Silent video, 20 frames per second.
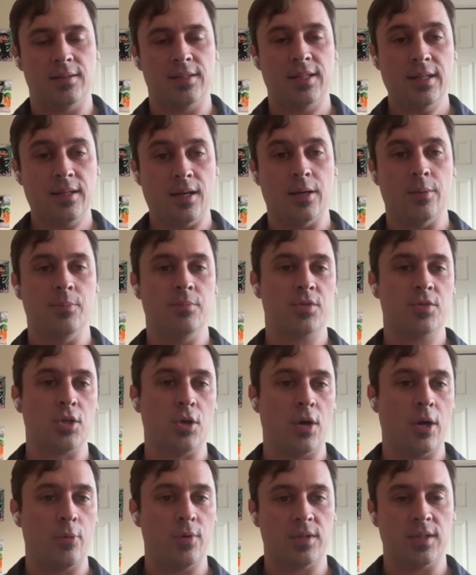GitHub.
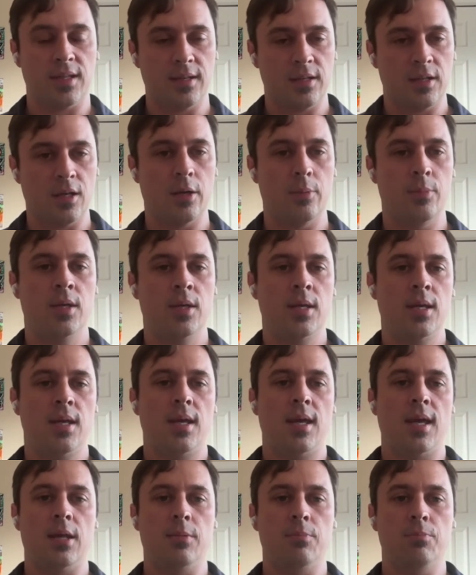So I went to GitHub
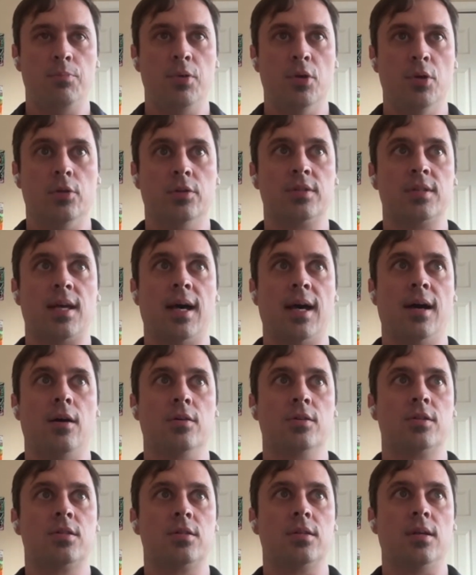and built
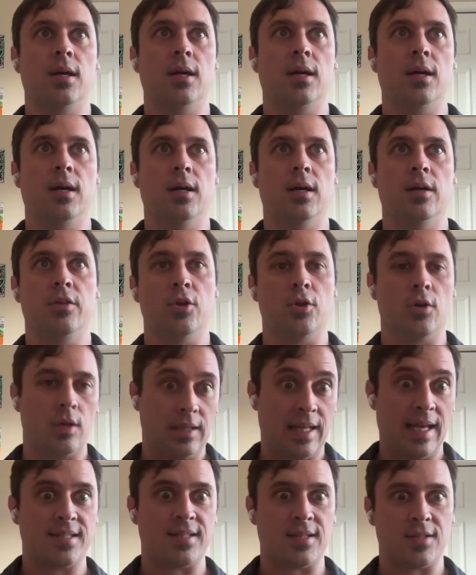out their
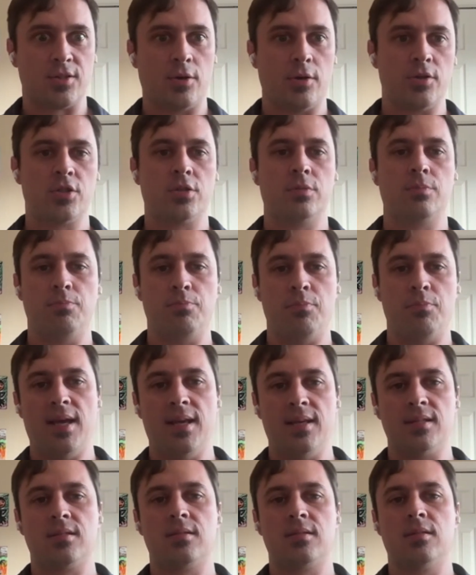Elasticsearch
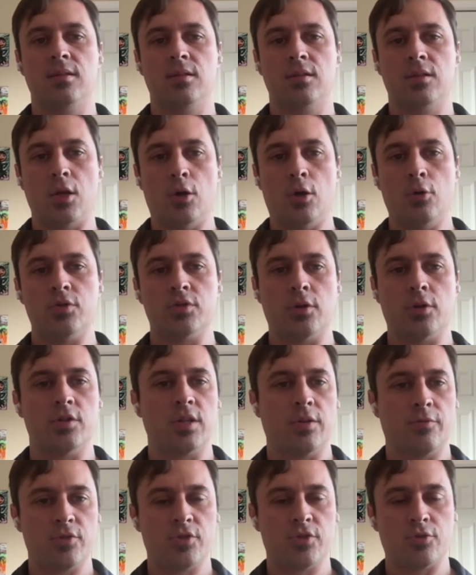based code search
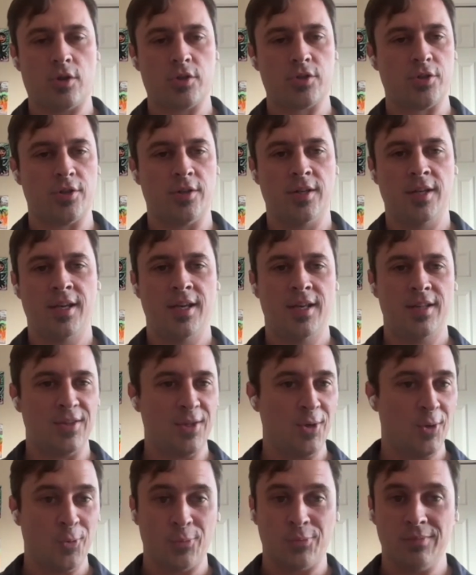infrastructure.
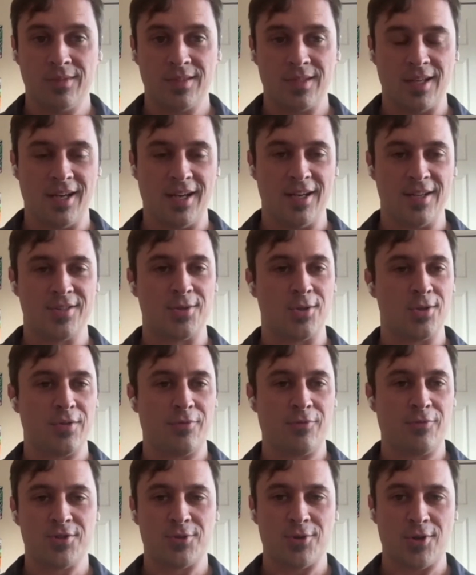The old search
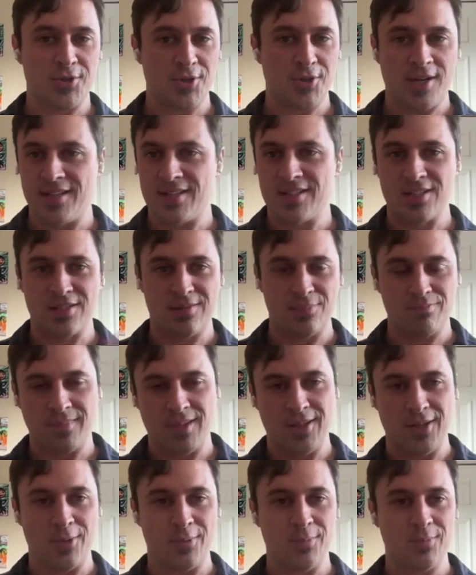infrastructure had
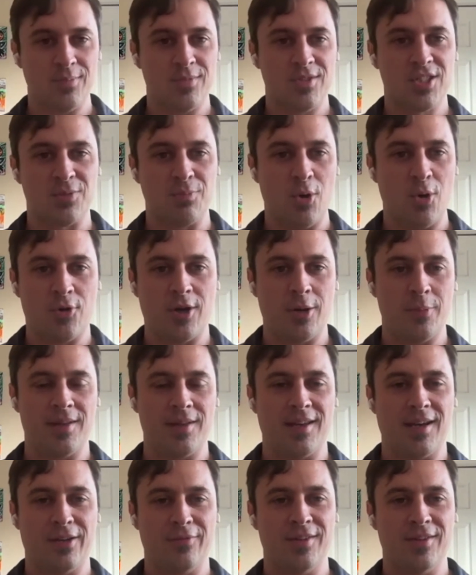smoke coming
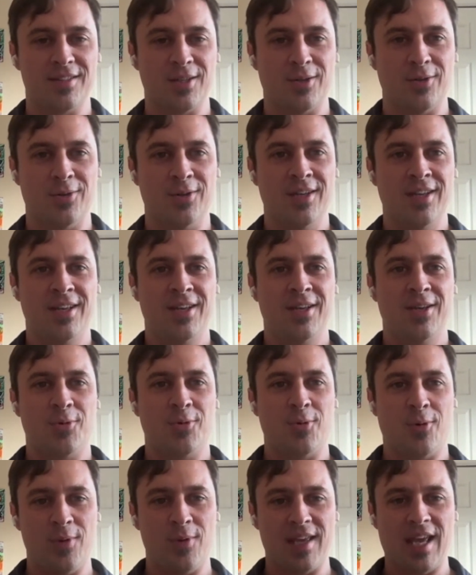out of it, so
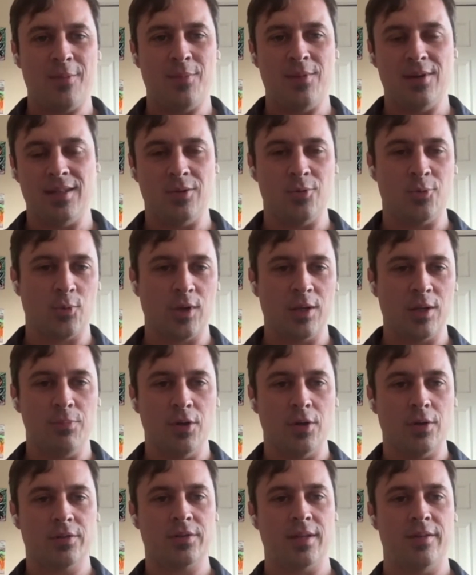we came in,
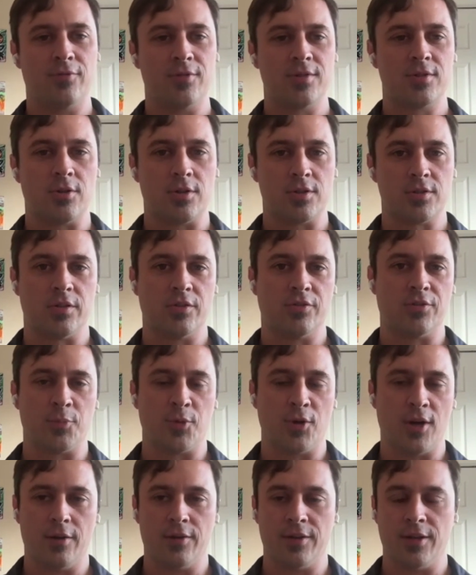rebuilt the infrastructure from
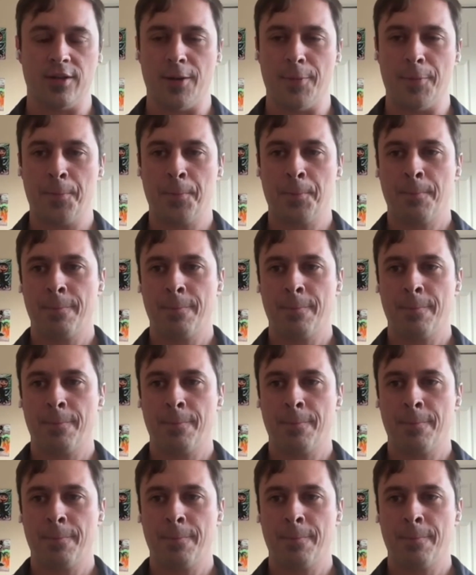ground up,